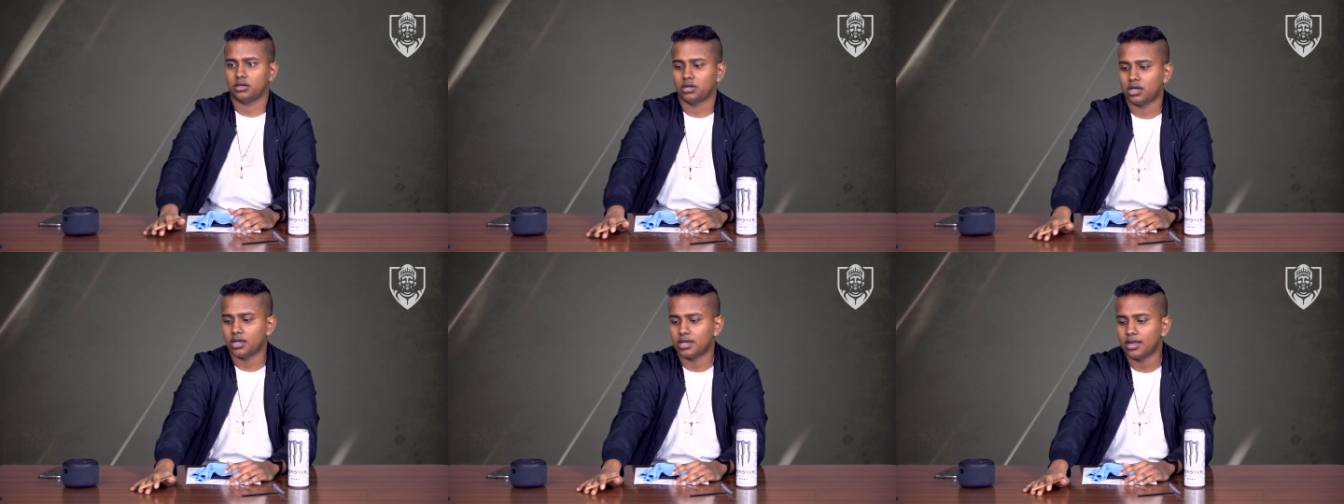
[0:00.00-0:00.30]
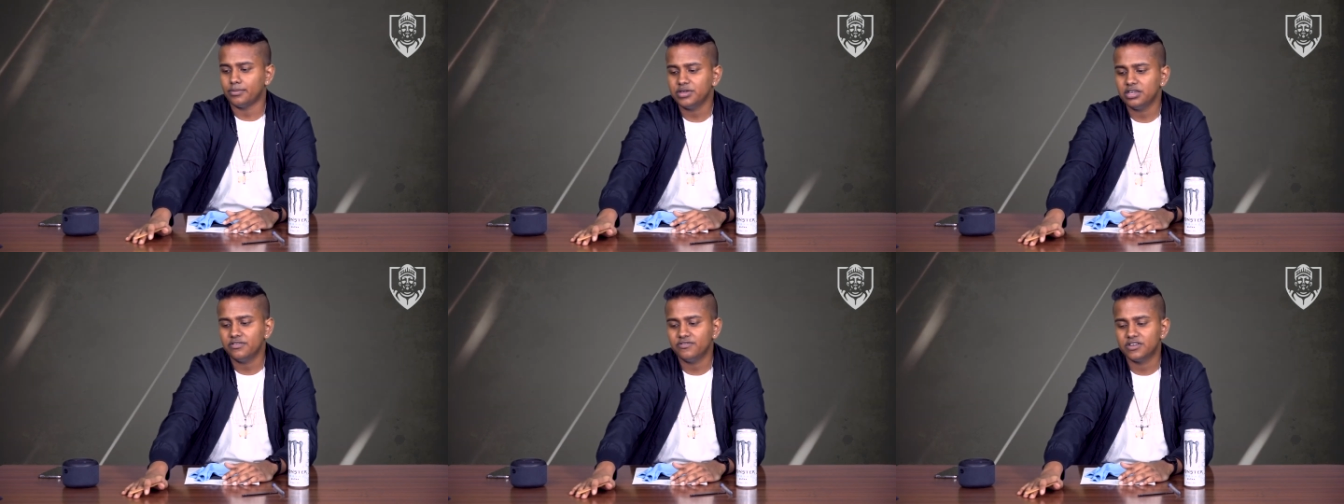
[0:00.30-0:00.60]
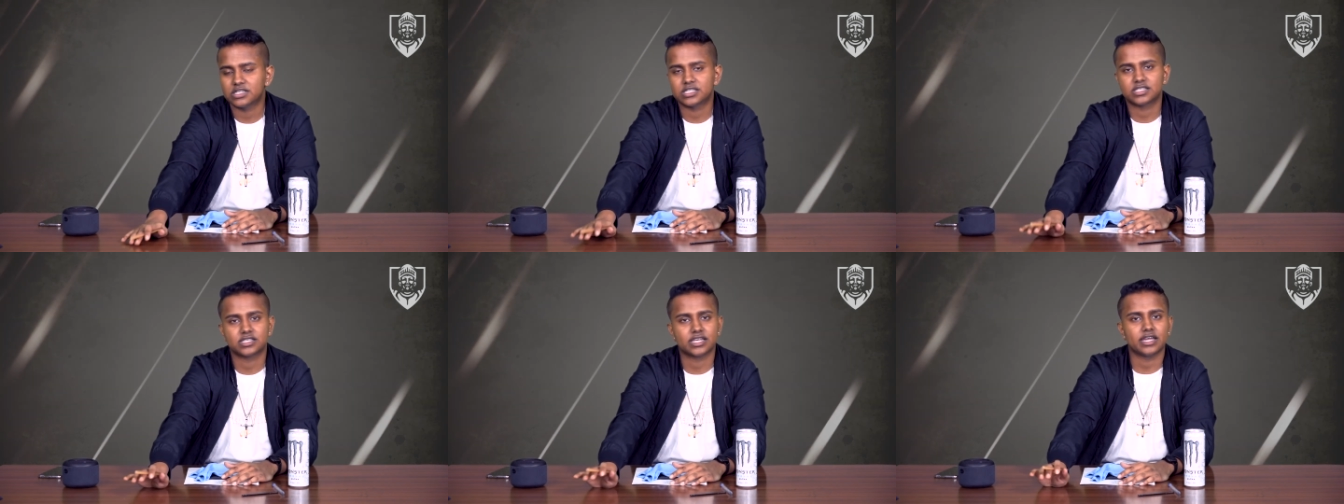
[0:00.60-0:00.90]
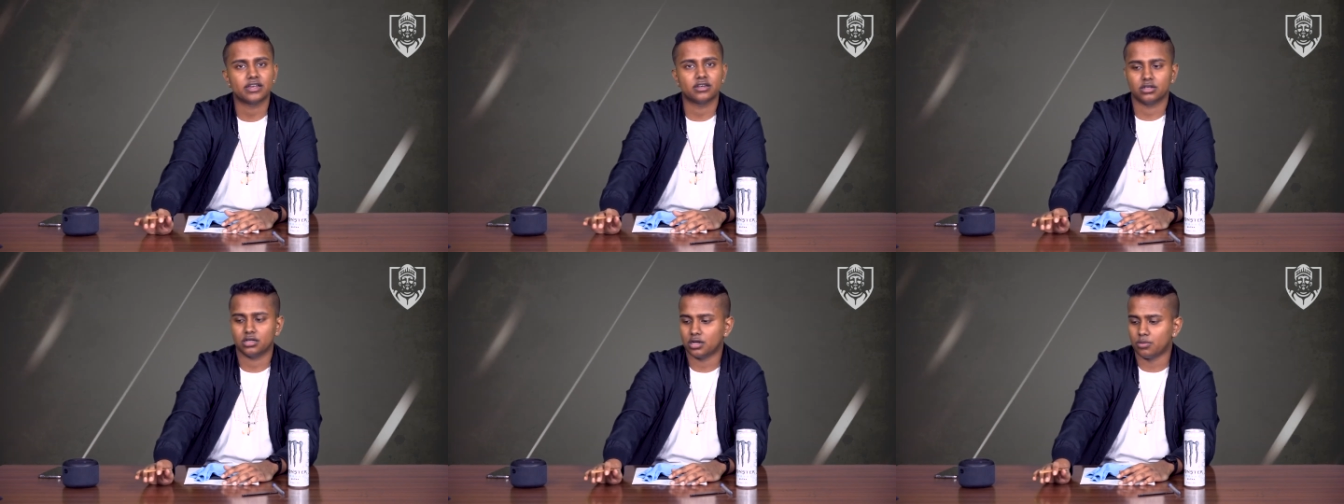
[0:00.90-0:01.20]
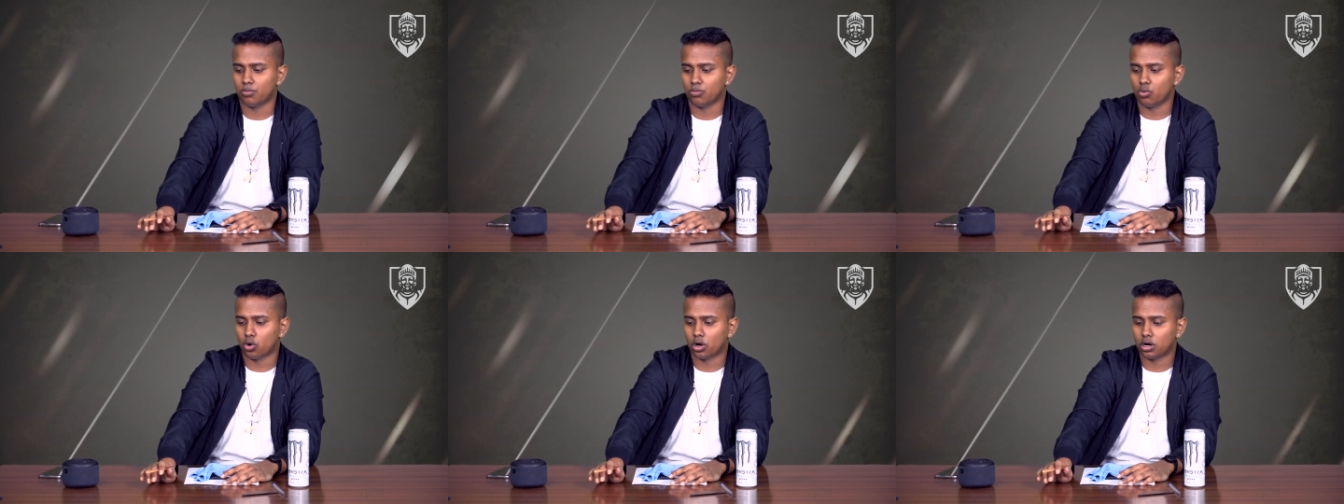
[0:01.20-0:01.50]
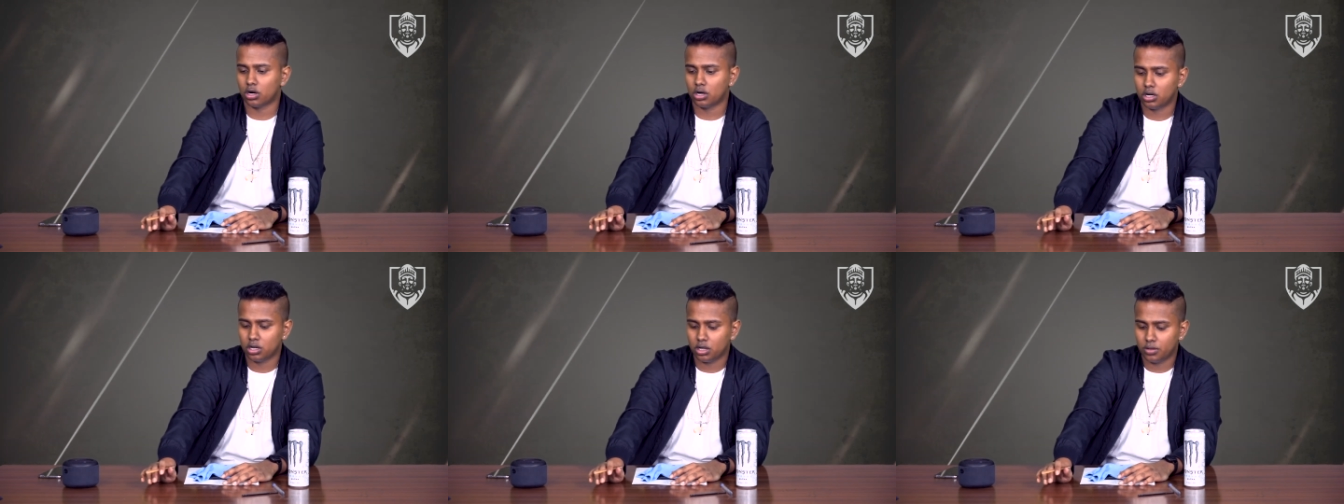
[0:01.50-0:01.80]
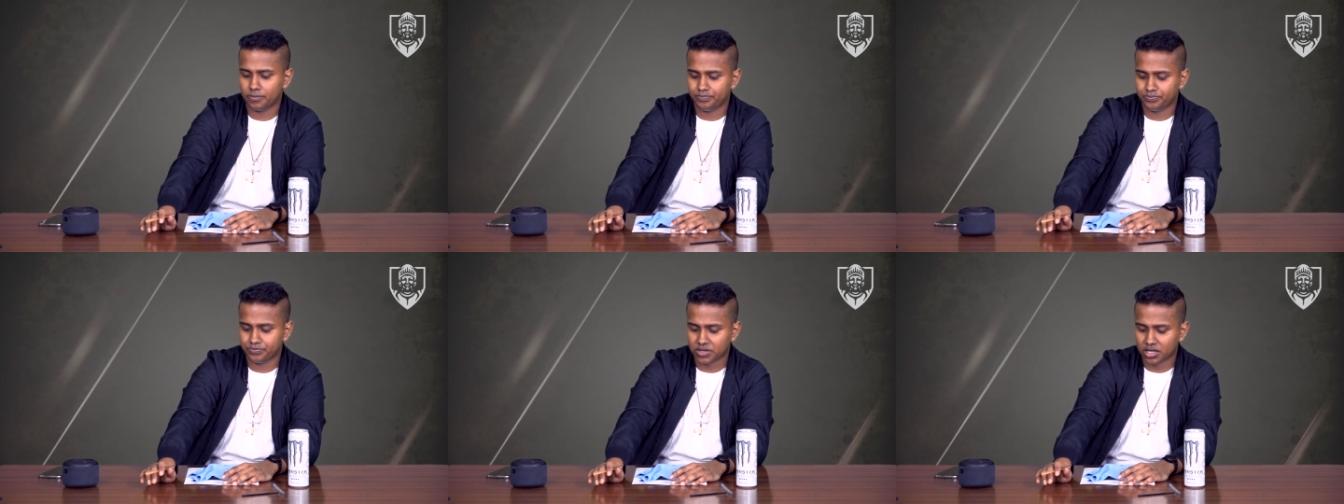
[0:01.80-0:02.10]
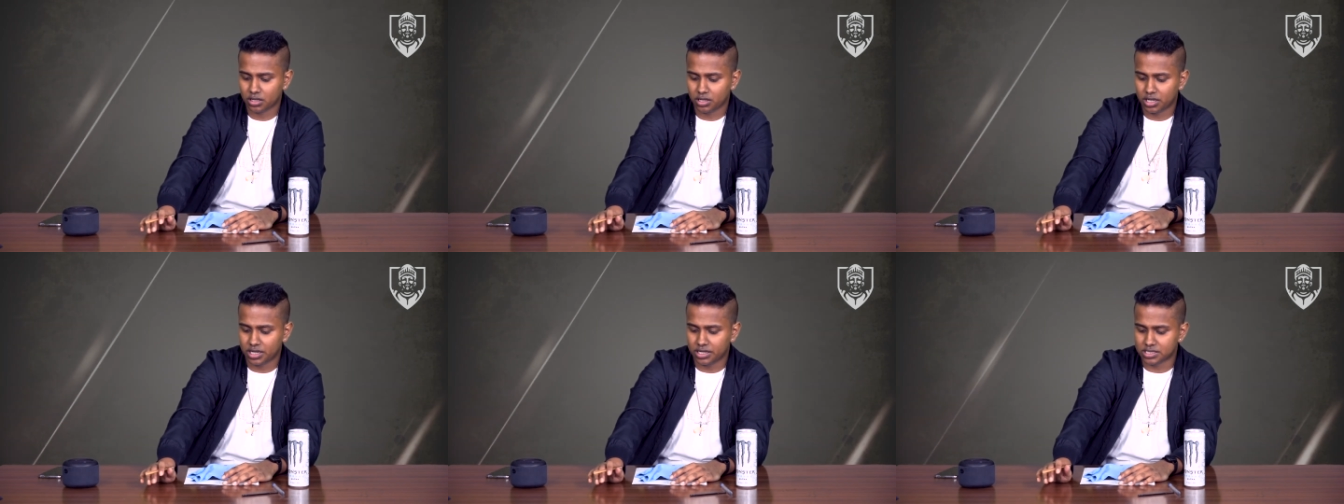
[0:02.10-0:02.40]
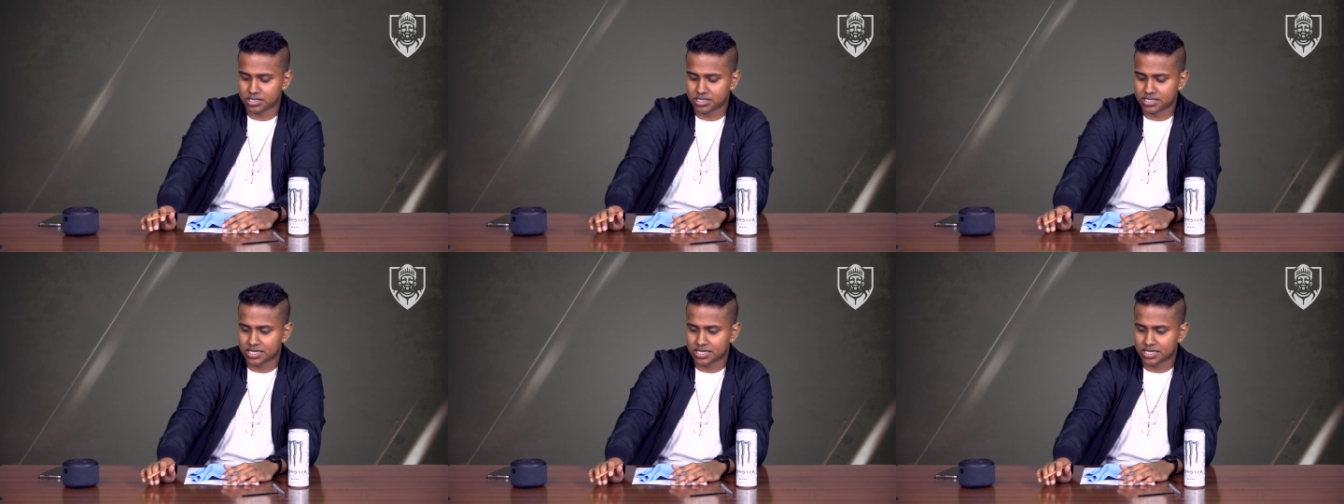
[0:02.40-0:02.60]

let me even say it in a more in a